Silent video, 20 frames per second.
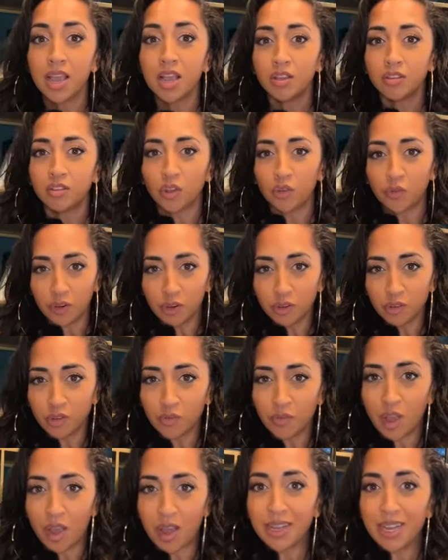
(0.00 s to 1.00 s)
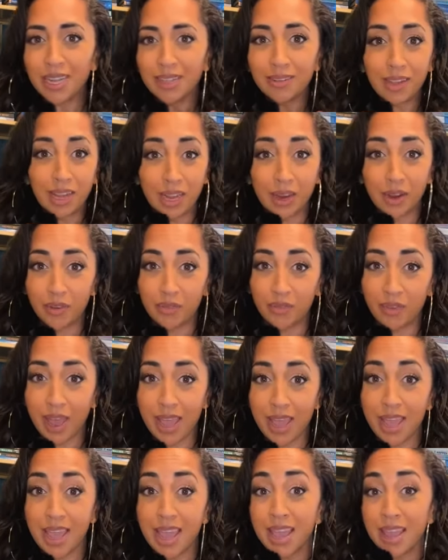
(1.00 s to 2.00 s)
So, first of all, let's
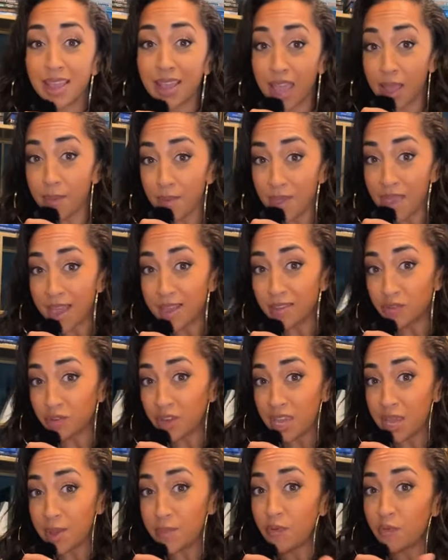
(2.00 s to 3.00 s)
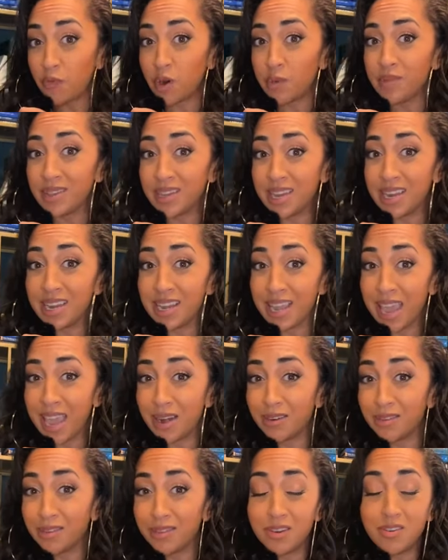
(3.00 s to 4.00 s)
clarify KPIs are key performance
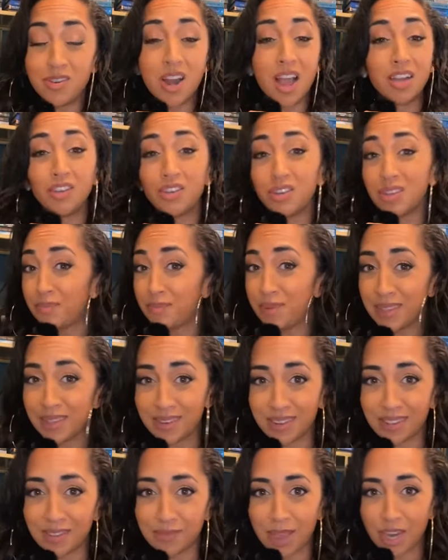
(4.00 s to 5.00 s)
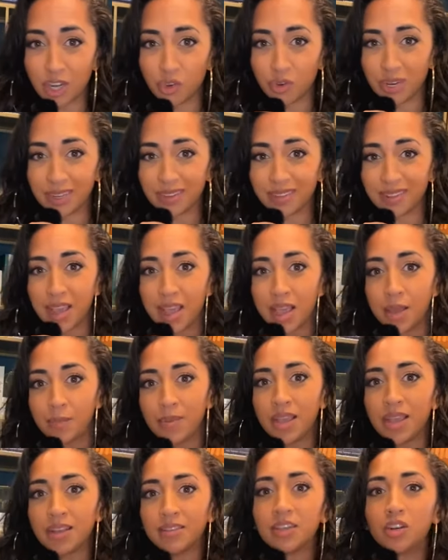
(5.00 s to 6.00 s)
indicators. They're not just business metrics
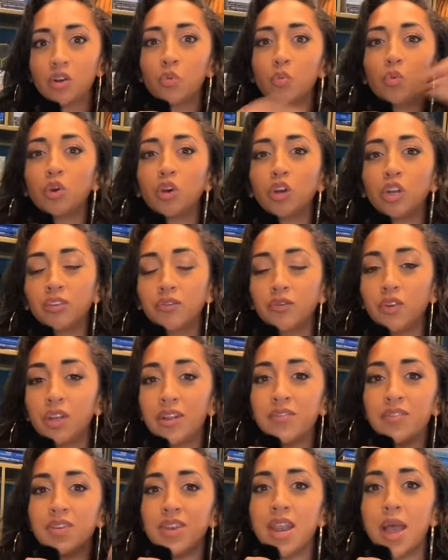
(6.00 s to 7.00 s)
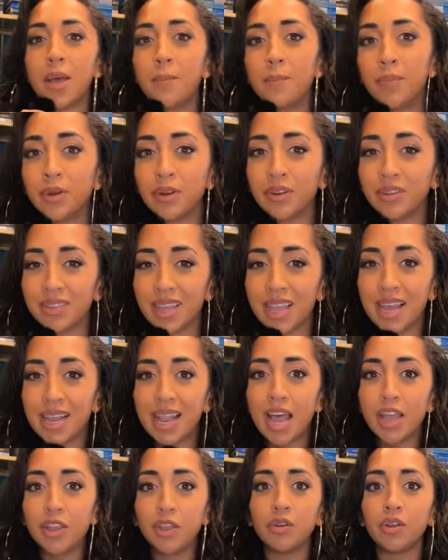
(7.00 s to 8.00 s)
because in a world full of numbers, they
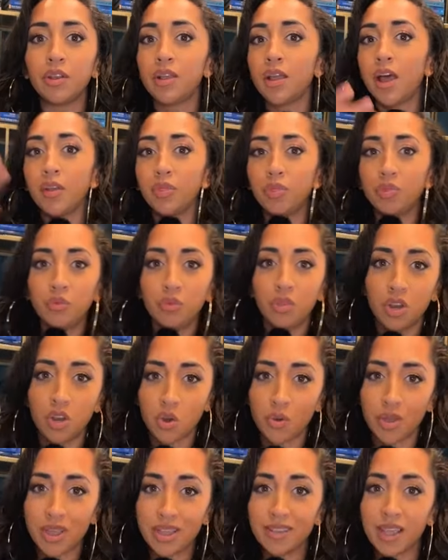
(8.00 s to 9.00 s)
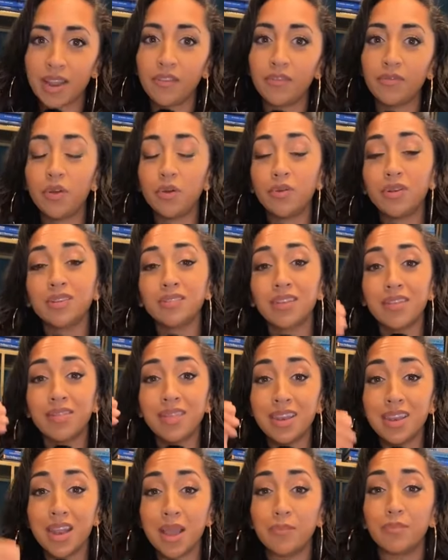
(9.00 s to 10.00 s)
allow you to cut through the noise and focus on the
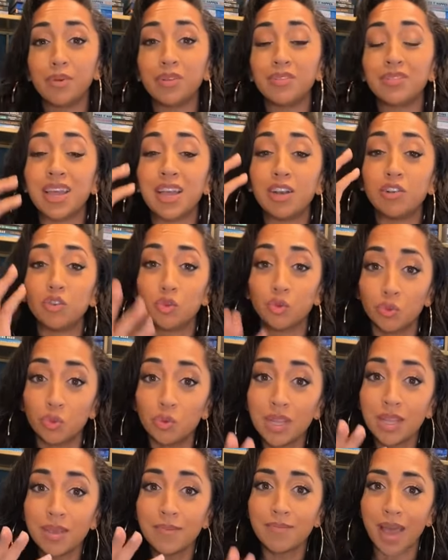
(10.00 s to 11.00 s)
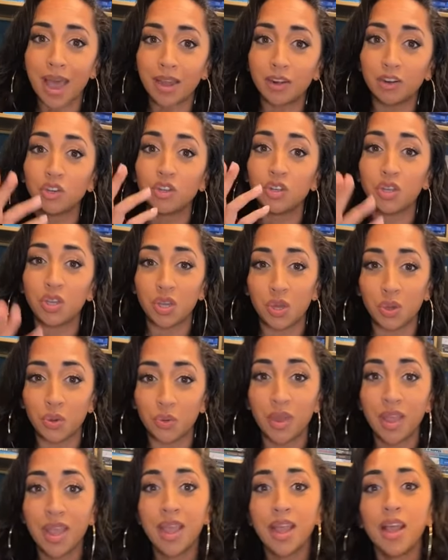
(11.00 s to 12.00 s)
numbers that truly matter to you,
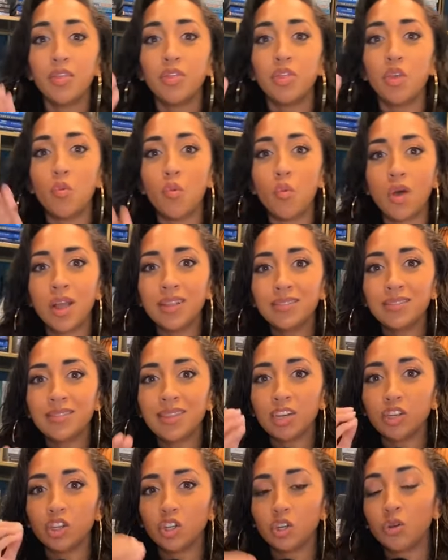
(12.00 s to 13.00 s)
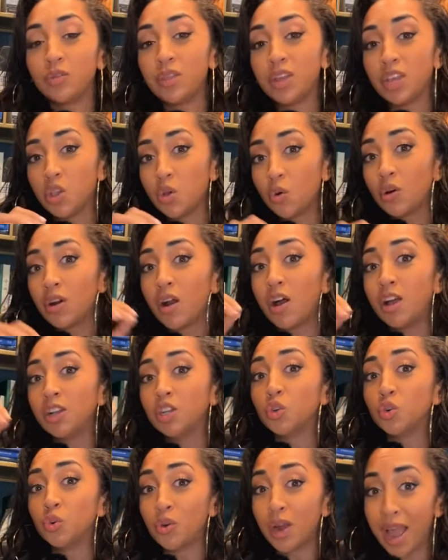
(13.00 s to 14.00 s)
the ones that show that you're on
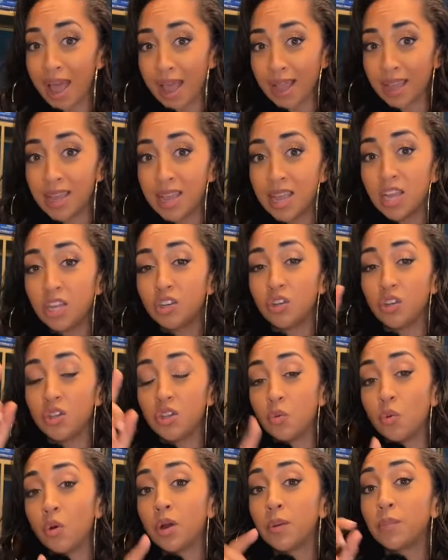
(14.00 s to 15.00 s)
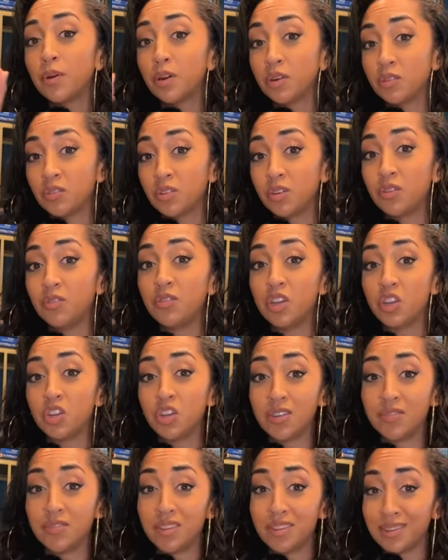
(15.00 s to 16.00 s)
track to your personal vision
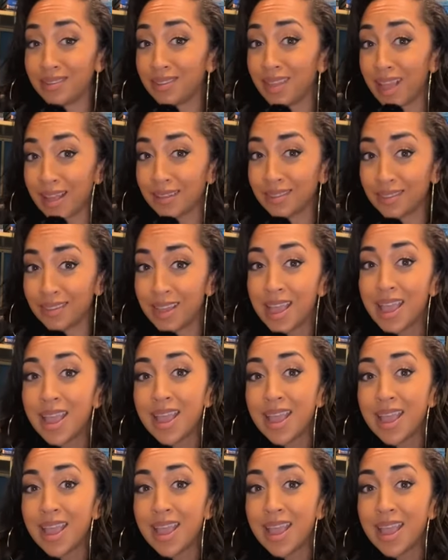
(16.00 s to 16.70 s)
of success.